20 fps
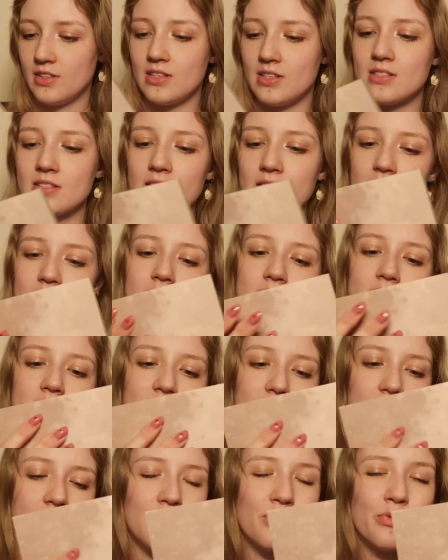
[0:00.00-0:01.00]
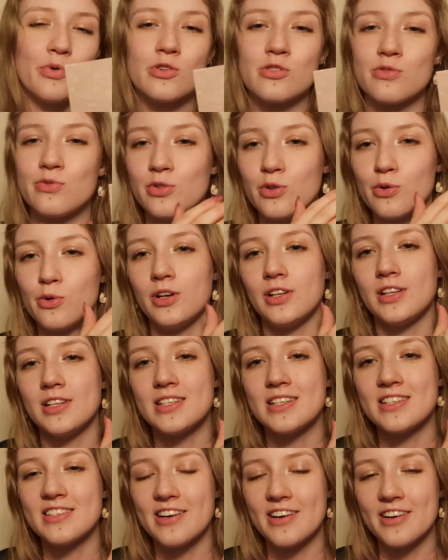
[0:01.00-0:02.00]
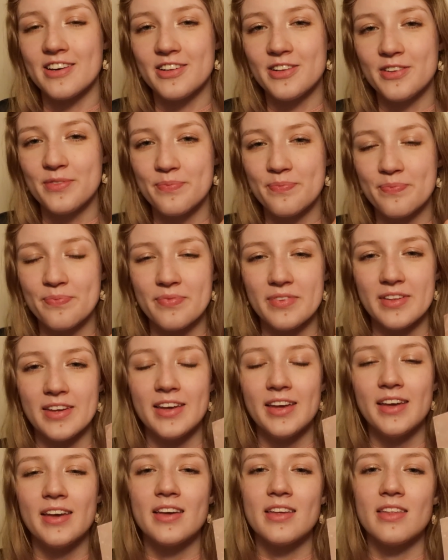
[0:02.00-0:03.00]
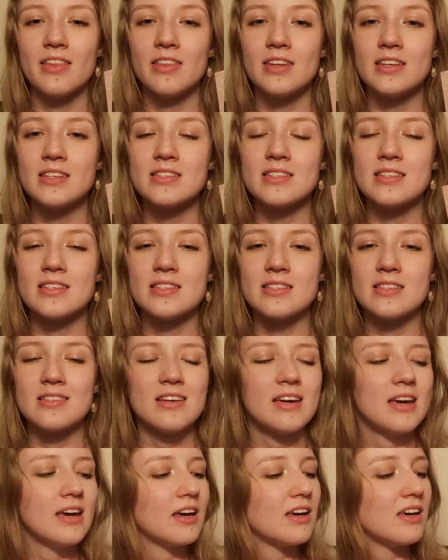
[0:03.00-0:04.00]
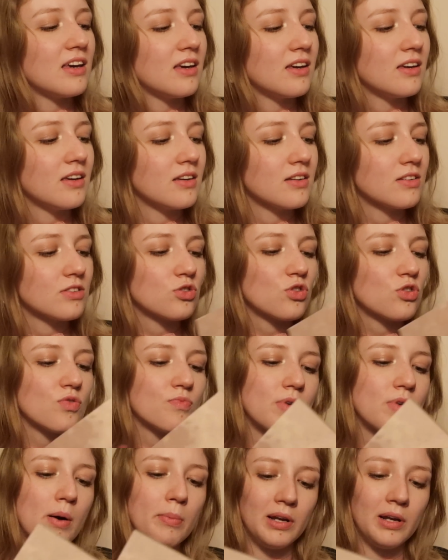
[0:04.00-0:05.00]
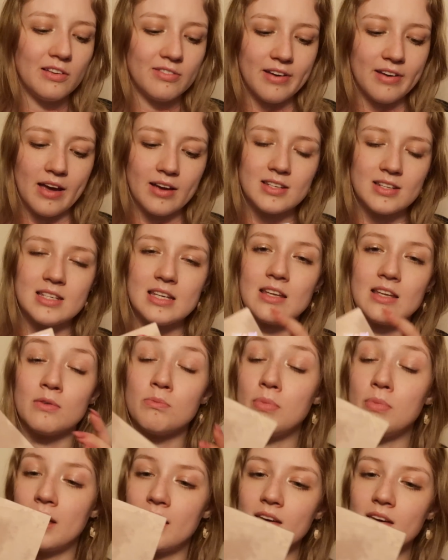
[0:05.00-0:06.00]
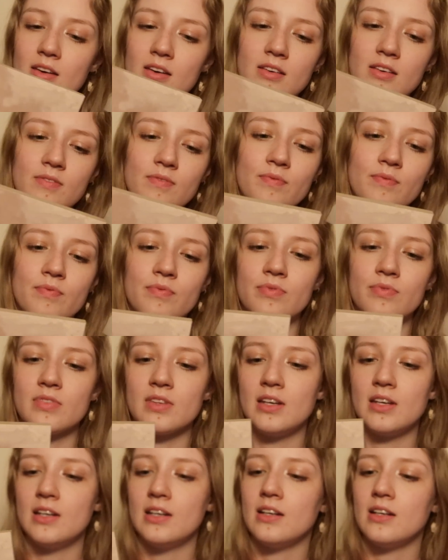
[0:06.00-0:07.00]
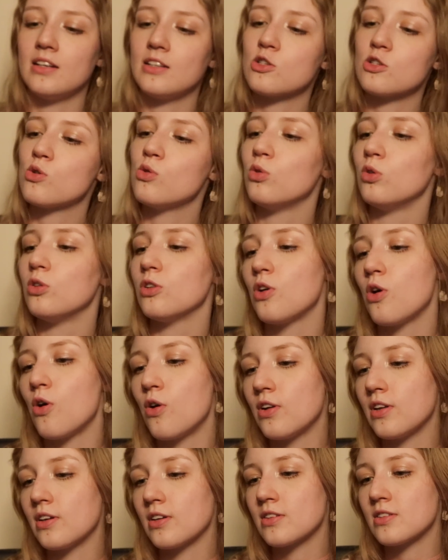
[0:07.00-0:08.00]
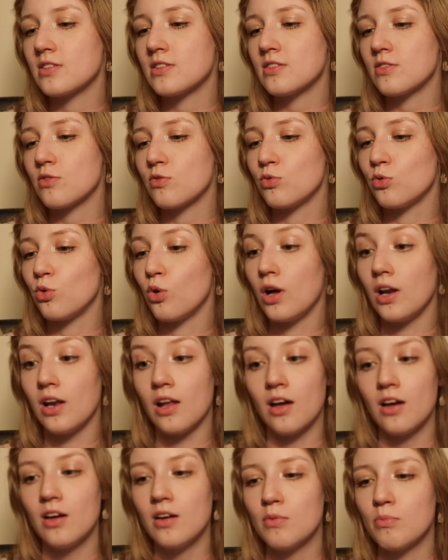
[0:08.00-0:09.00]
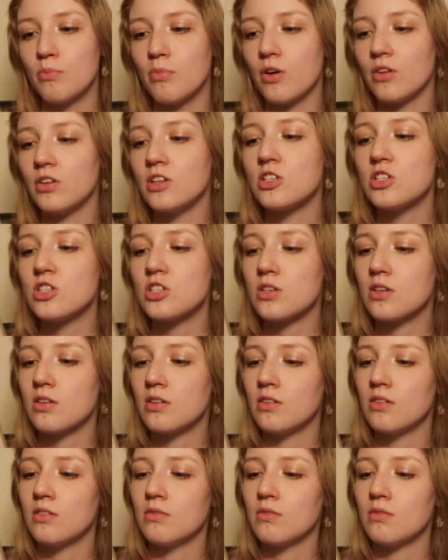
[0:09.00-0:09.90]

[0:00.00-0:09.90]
this is a wonderful quality tile. This is a sort of marble effect in pink. It's called Onyx Voila, polished